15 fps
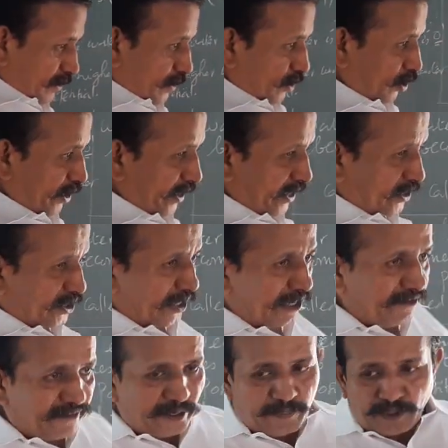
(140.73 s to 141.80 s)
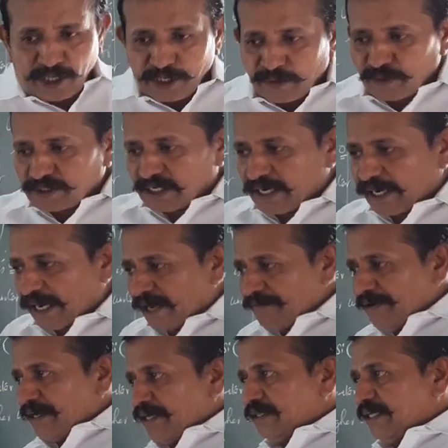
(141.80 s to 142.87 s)
So each and every molecules are
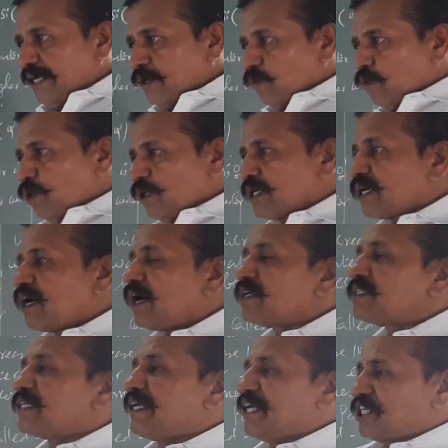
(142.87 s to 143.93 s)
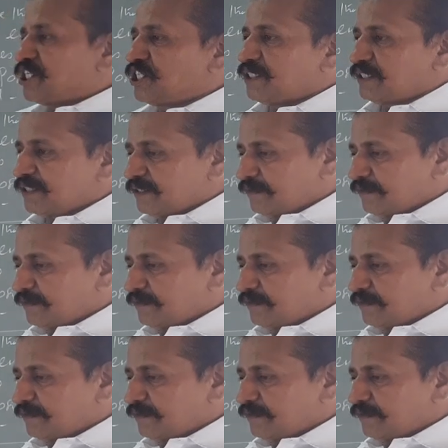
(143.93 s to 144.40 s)
having their own concentration.